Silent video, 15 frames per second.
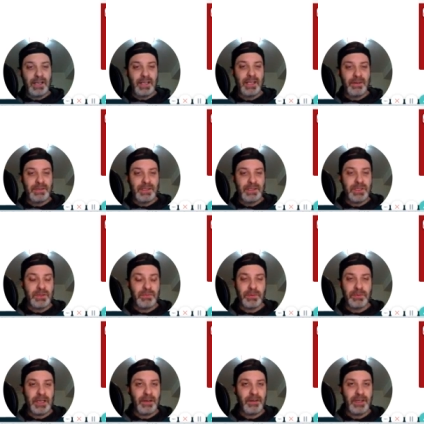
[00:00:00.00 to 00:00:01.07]
Anyways, I'm super
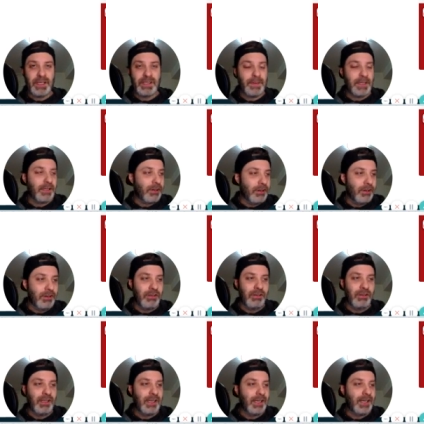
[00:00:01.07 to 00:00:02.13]
proud of it. I spent
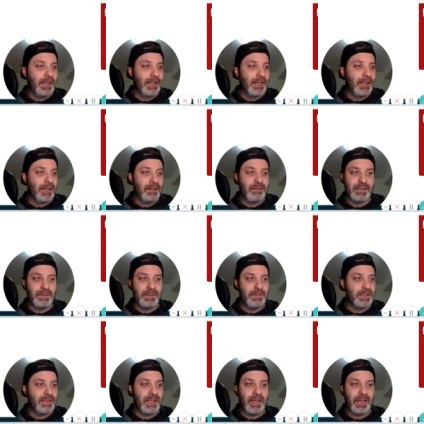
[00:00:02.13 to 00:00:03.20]
all kind of
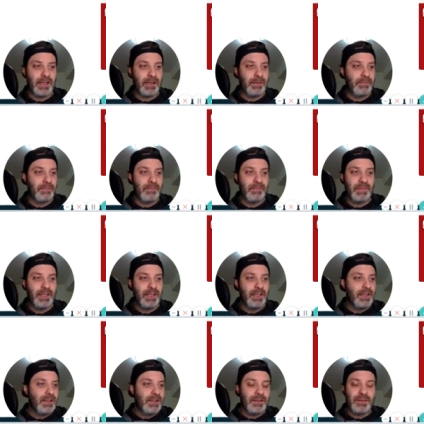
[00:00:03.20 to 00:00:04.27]
Christmas time,
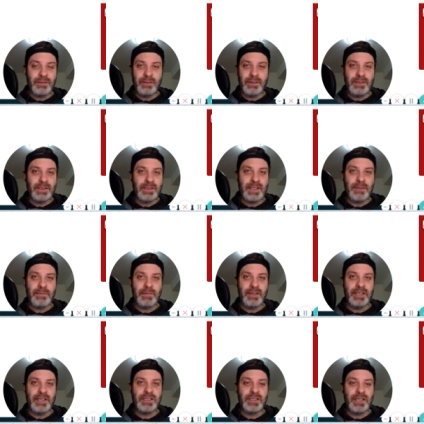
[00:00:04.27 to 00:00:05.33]
sort of
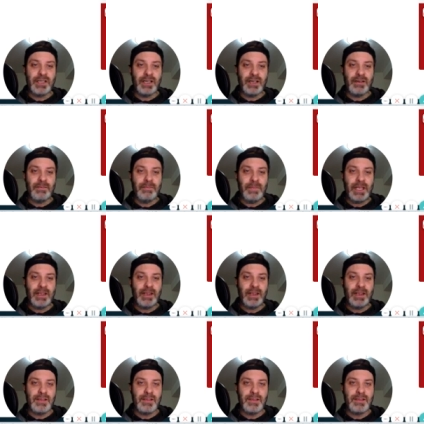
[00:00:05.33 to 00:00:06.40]
December-ish,
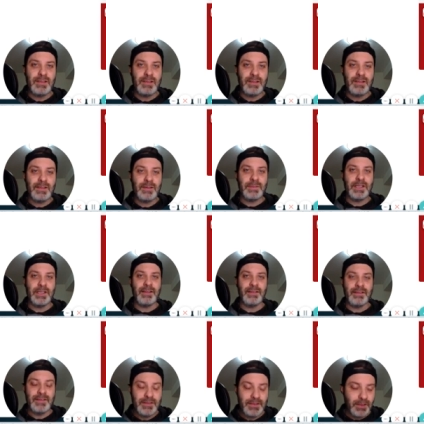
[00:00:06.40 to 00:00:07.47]
making it come
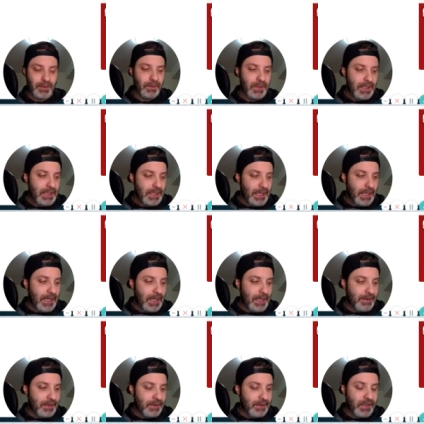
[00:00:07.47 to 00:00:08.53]
together. So
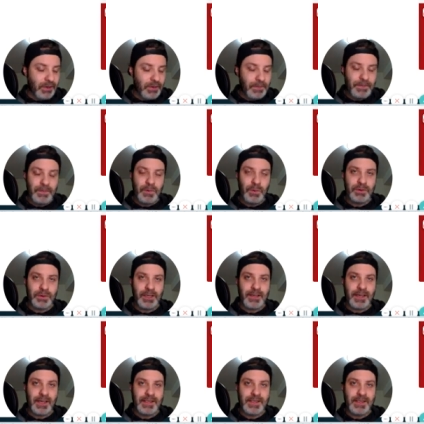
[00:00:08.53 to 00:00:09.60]
there you go. We'll talk
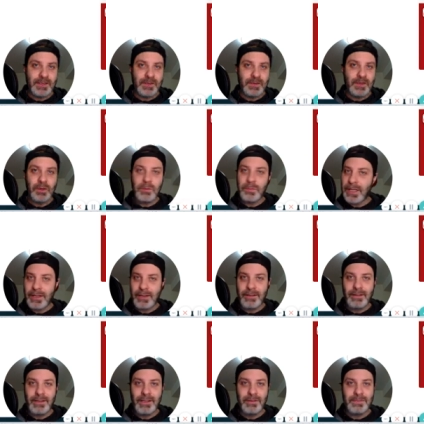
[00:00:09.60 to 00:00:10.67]
again soon. Hope that
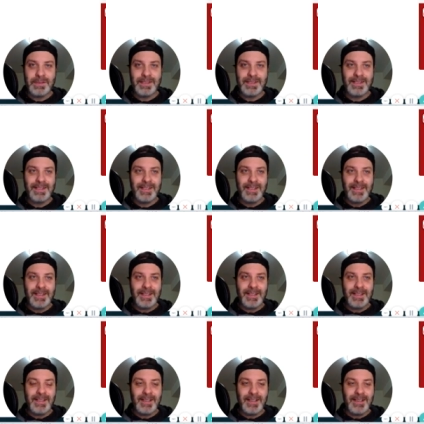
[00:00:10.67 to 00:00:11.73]
all helps.
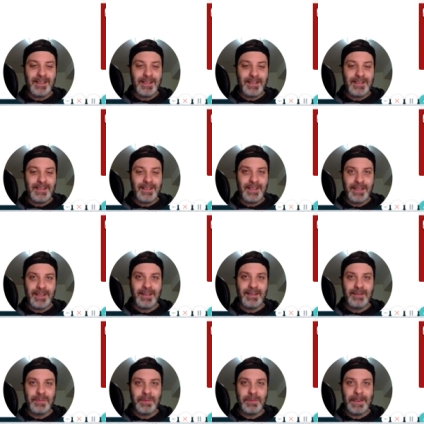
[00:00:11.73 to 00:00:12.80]
Take
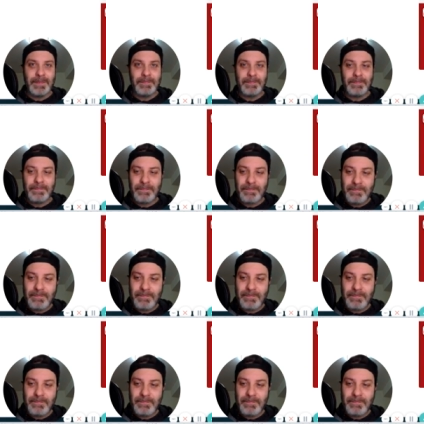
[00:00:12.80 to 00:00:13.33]
care. Bye-bye.